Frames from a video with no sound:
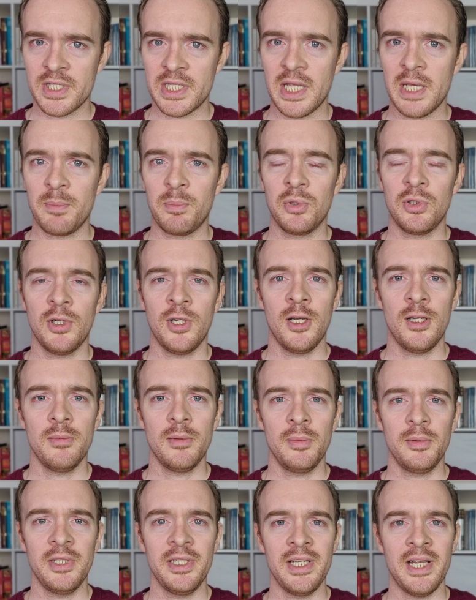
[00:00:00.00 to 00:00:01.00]
that
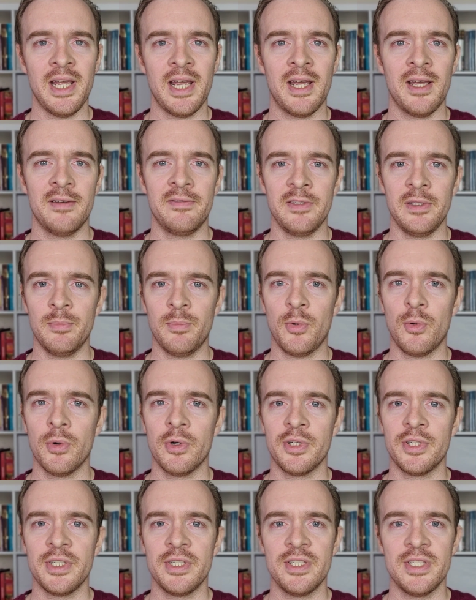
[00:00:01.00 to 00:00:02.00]
probably have
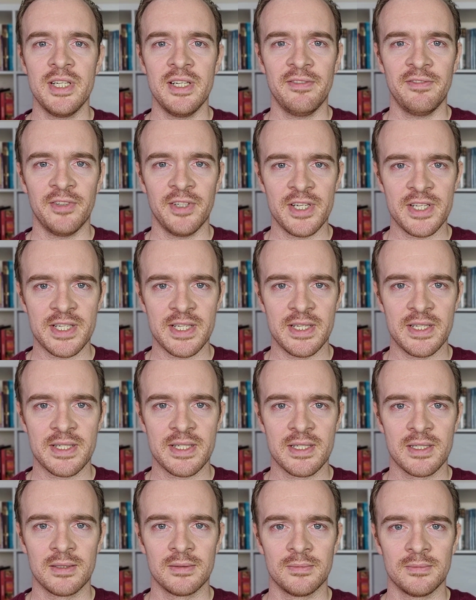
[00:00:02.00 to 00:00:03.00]
important differences."